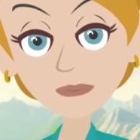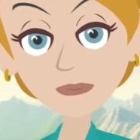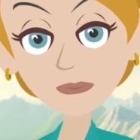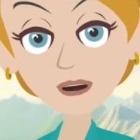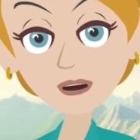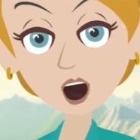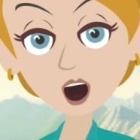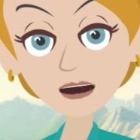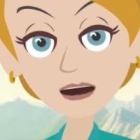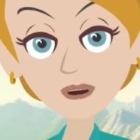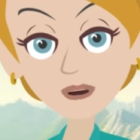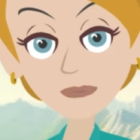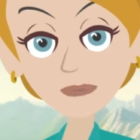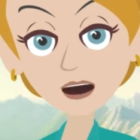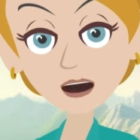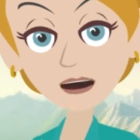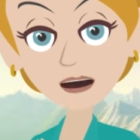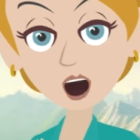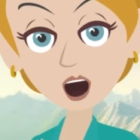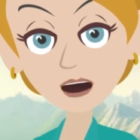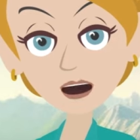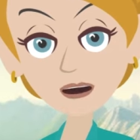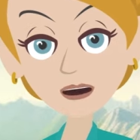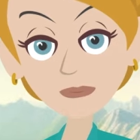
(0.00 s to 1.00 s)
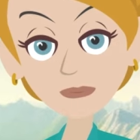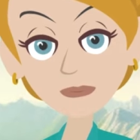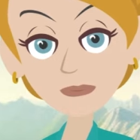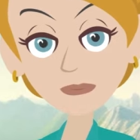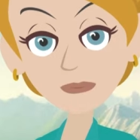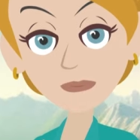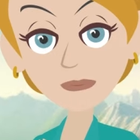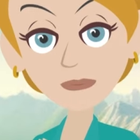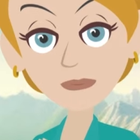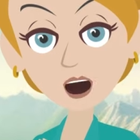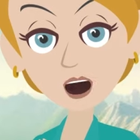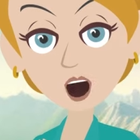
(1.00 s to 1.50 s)
and she would
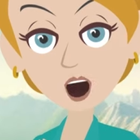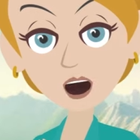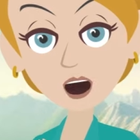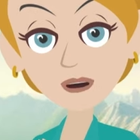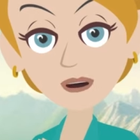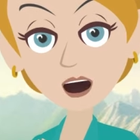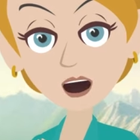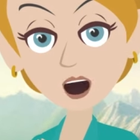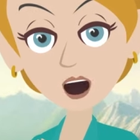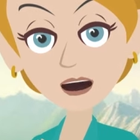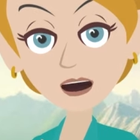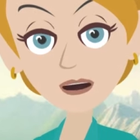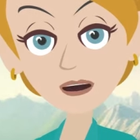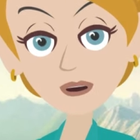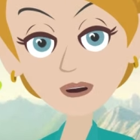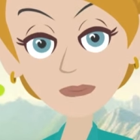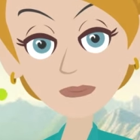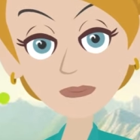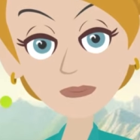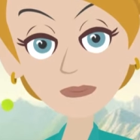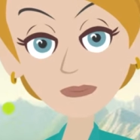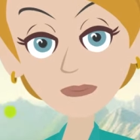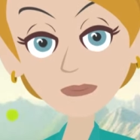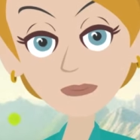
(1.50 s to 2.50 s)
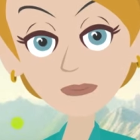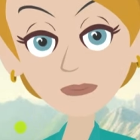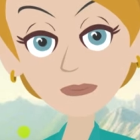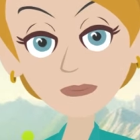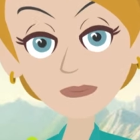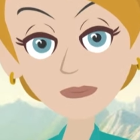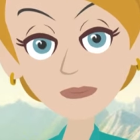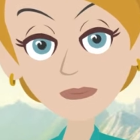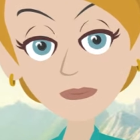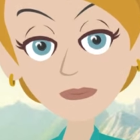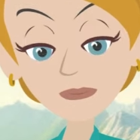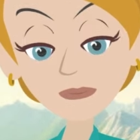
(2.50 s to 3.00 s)
breathe more,
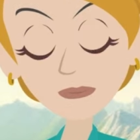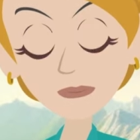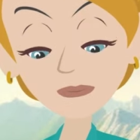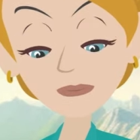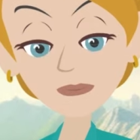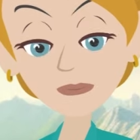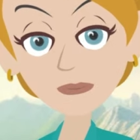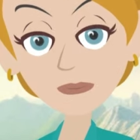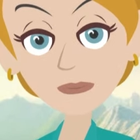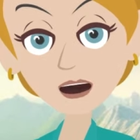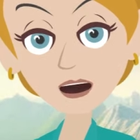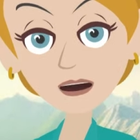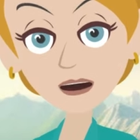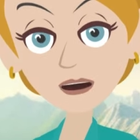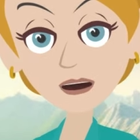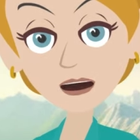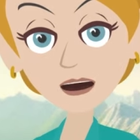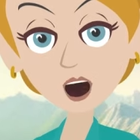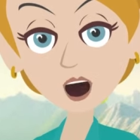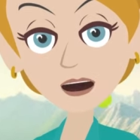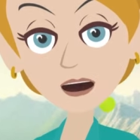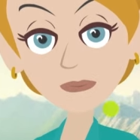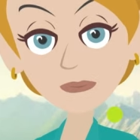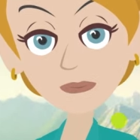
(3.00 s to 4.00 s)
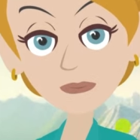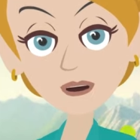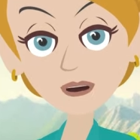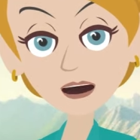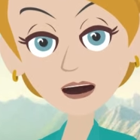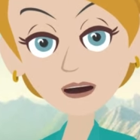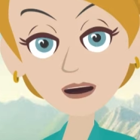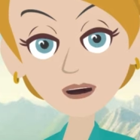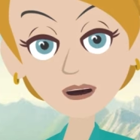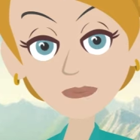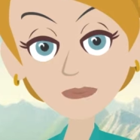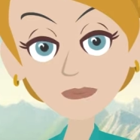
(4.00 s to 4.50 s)
try to relax
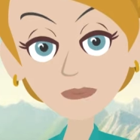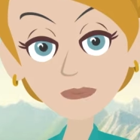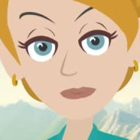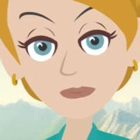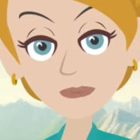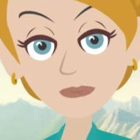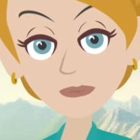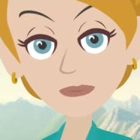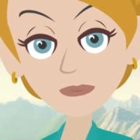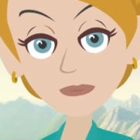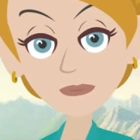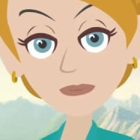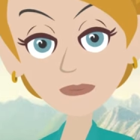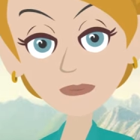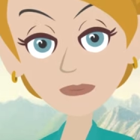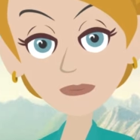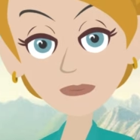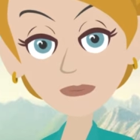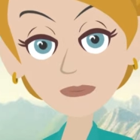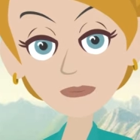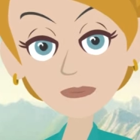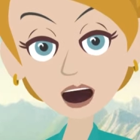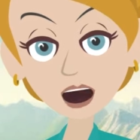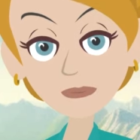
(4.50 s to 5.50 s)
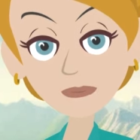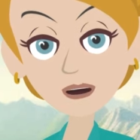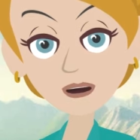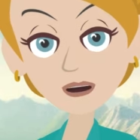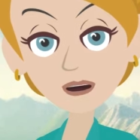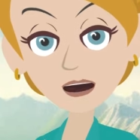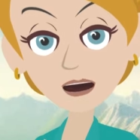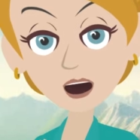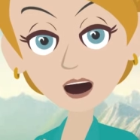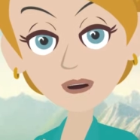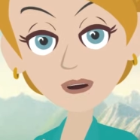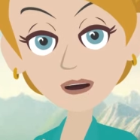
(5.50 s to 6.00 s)
more,
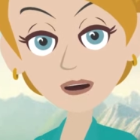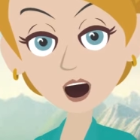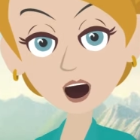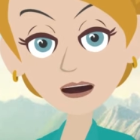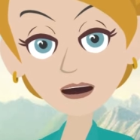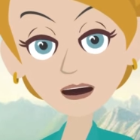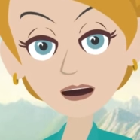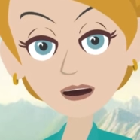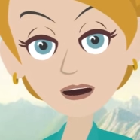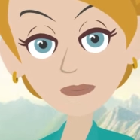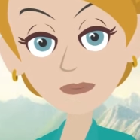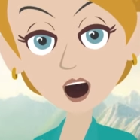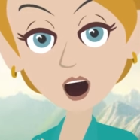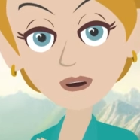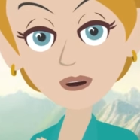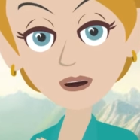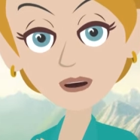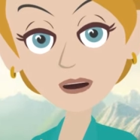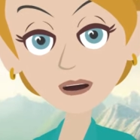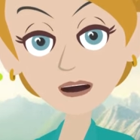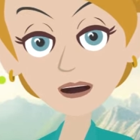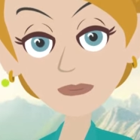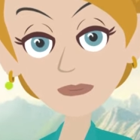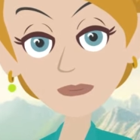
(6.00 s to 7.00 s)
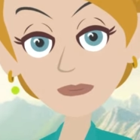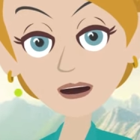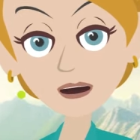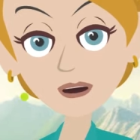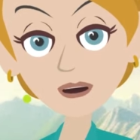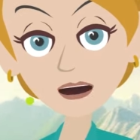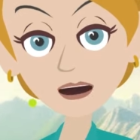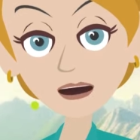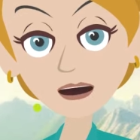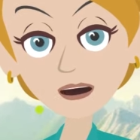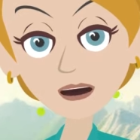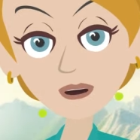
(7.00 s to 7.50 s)
focus on the hum in the air conditioner
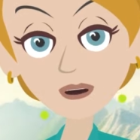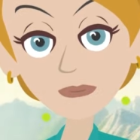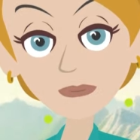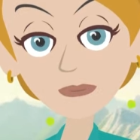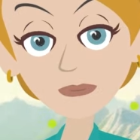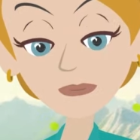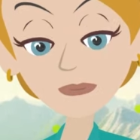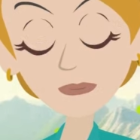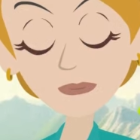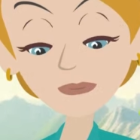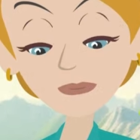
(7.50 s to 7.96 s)
more,